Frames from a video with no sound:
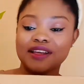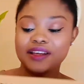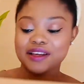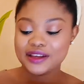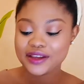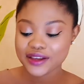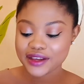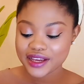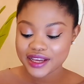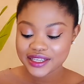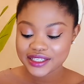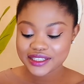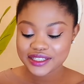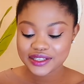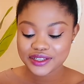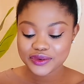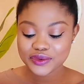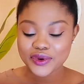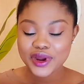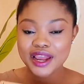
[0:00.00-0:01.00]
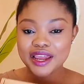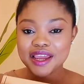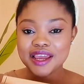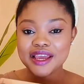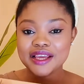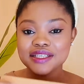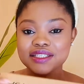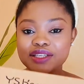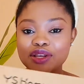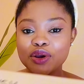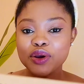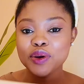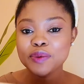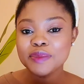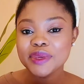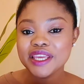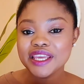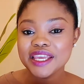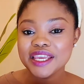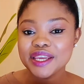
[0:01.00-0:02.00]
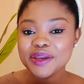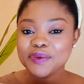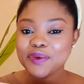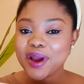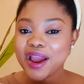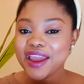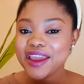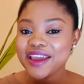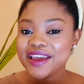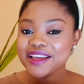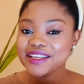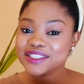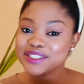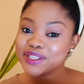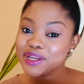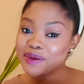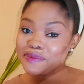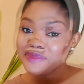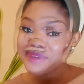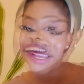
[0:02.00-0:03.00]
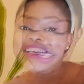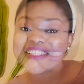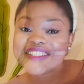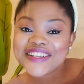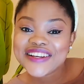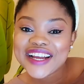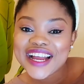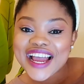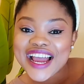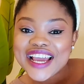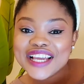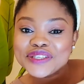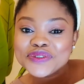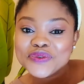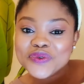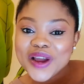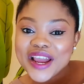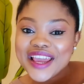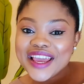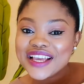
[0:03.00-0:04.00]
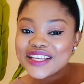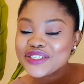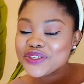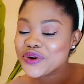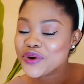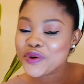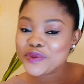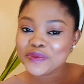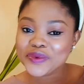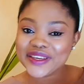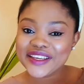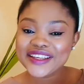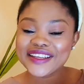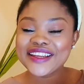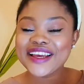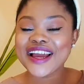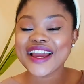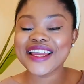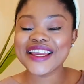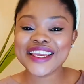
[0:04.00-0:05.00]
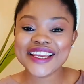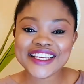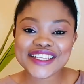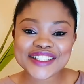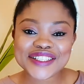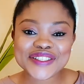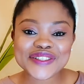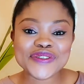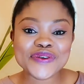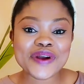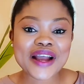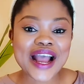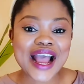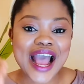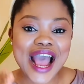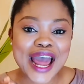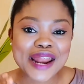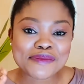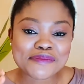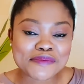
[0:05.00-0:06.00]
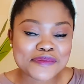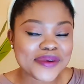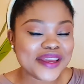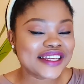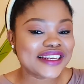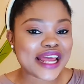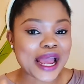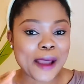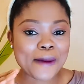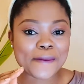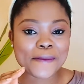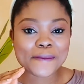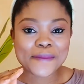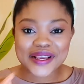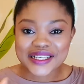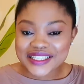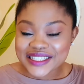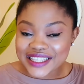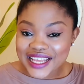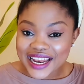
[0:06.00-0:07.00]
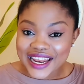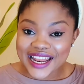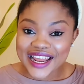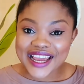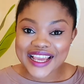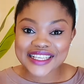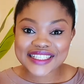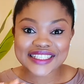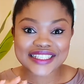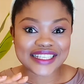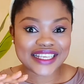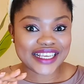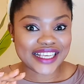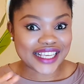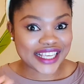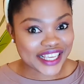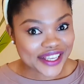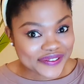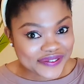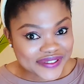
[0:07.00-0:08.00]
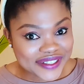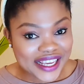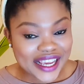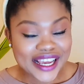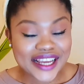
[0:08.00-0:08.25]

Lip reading: Can you guys see homy? So guys, homy, they're into handmade and personalized gifts.